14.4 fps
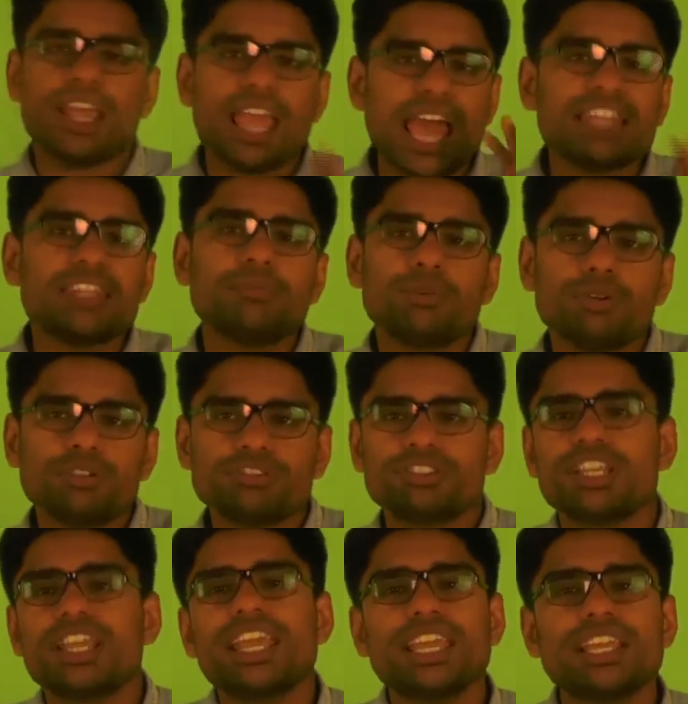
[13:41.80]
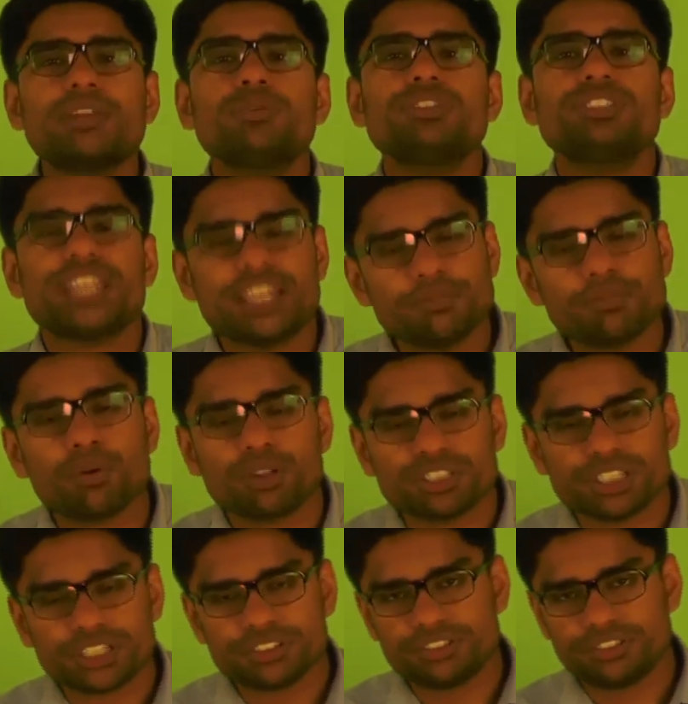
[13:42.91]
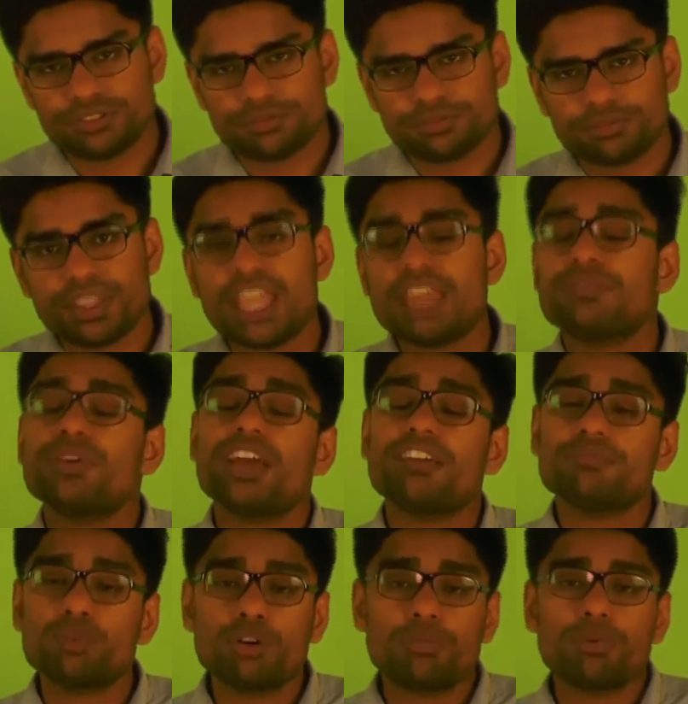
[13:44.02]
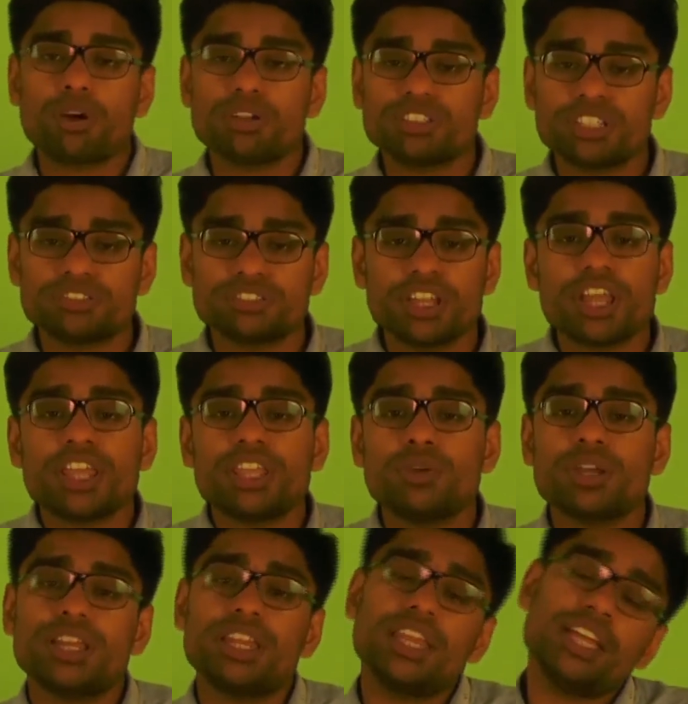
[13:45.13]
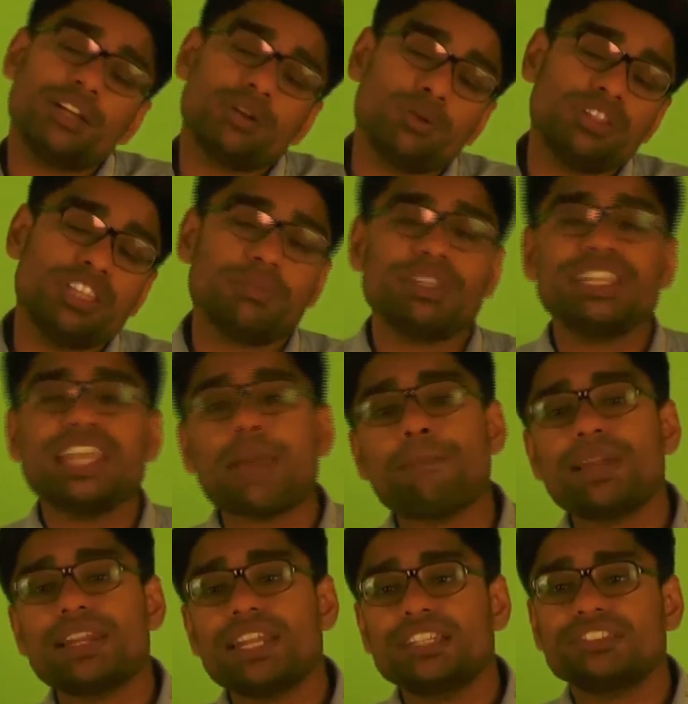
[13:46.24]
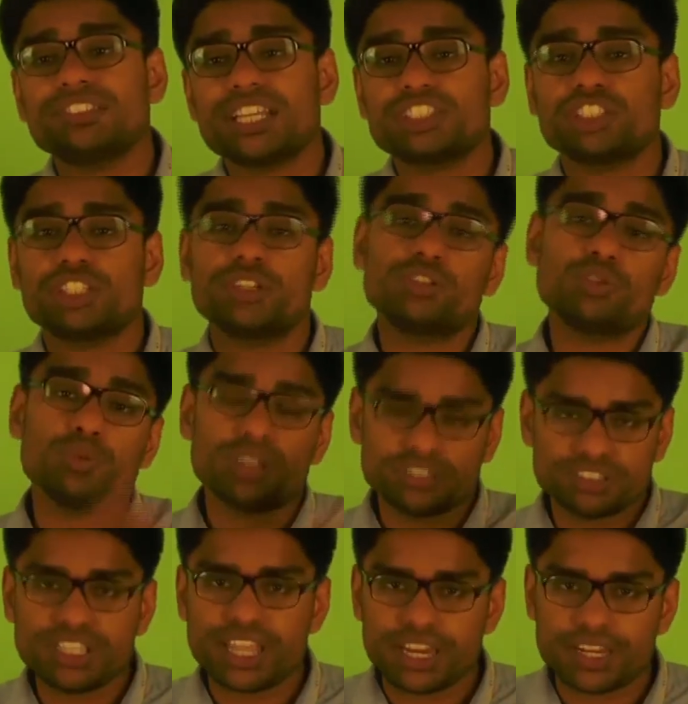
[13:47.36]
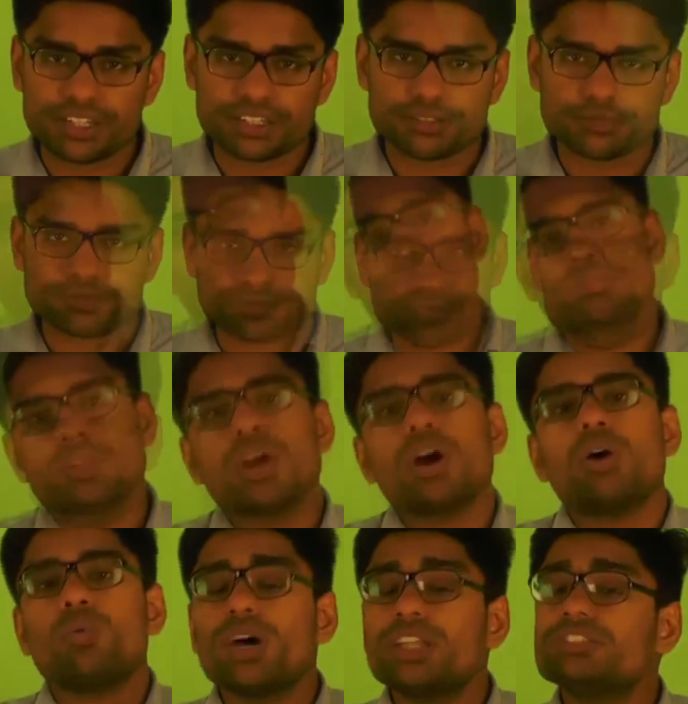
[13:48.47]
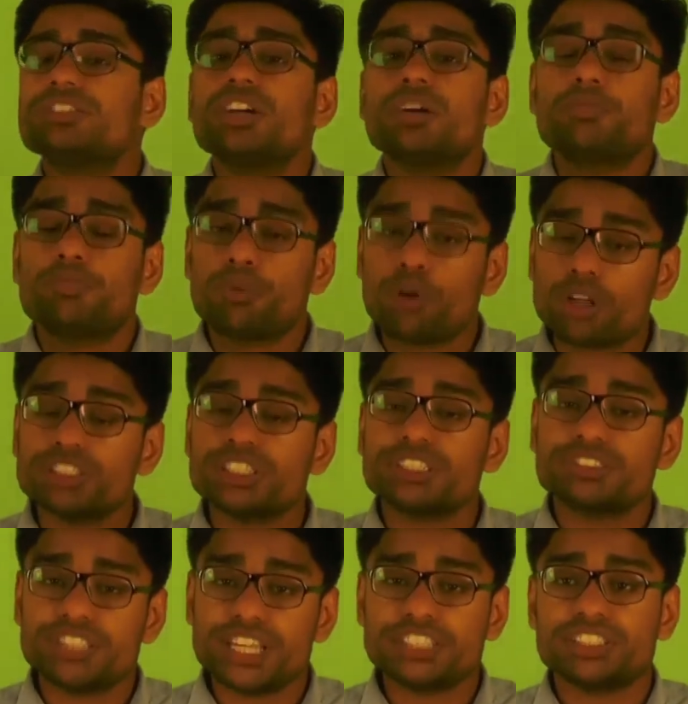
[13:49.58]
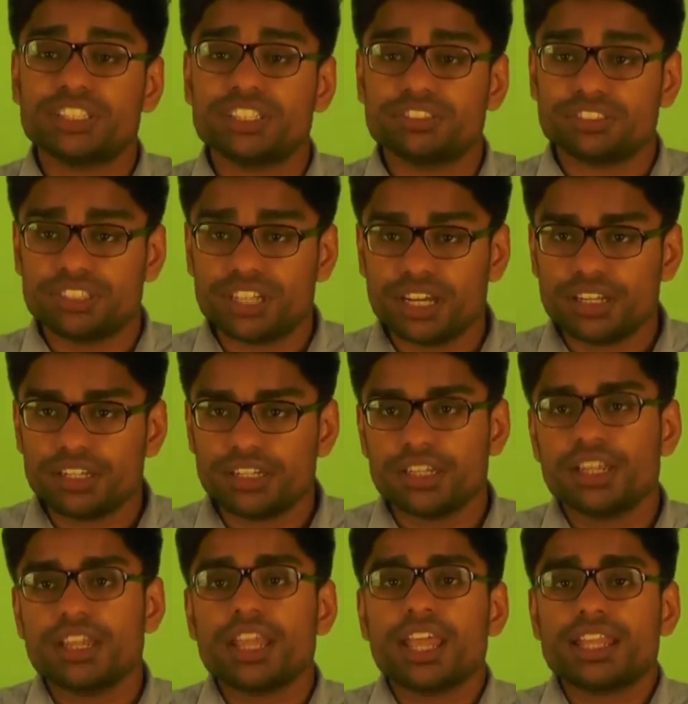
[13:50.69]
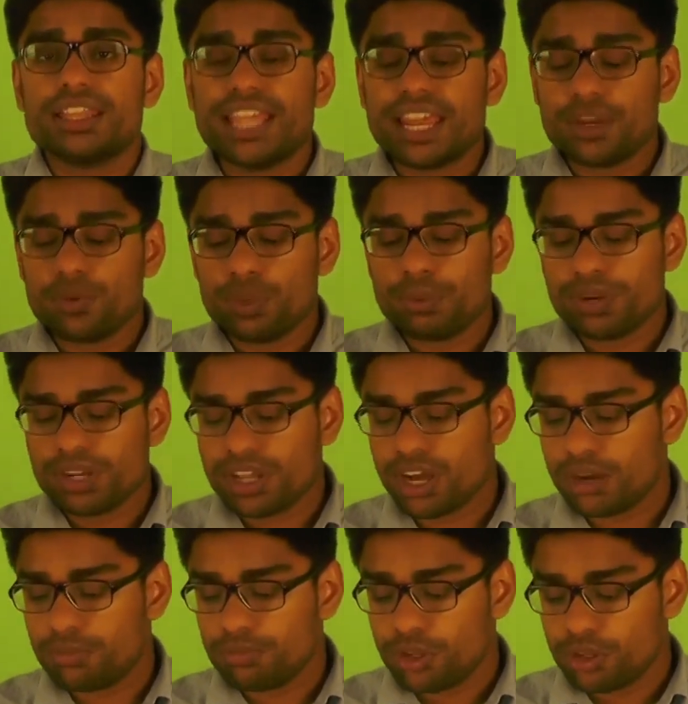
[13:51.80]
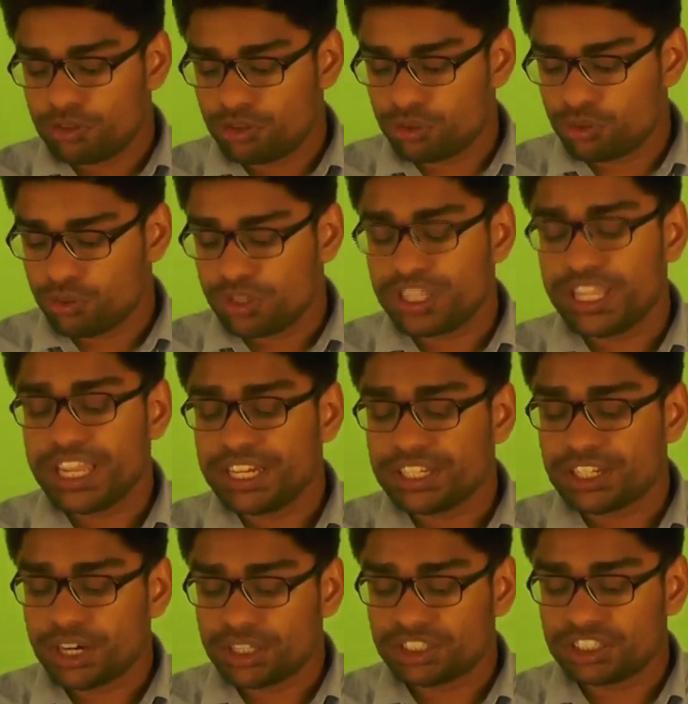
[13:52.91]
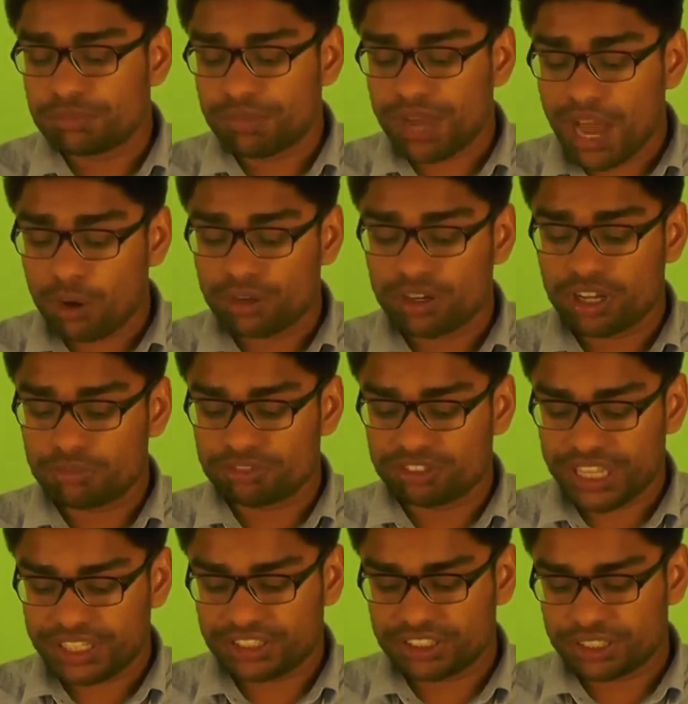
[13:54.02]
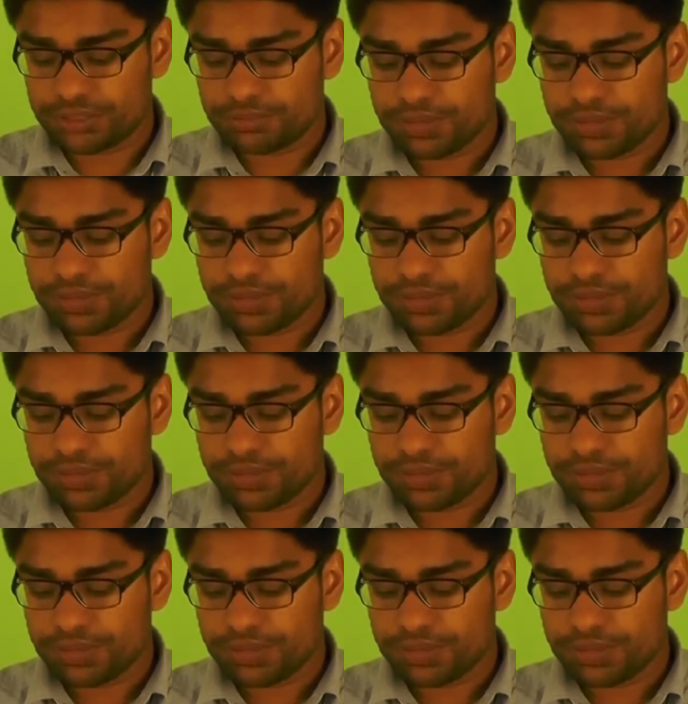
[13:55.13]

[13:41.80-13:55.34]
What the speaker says: At the most, include 10 projects. If you have more projects, you can include them in the appendix section towards the end. Once your project section is done, then you will come to the internship outcome section,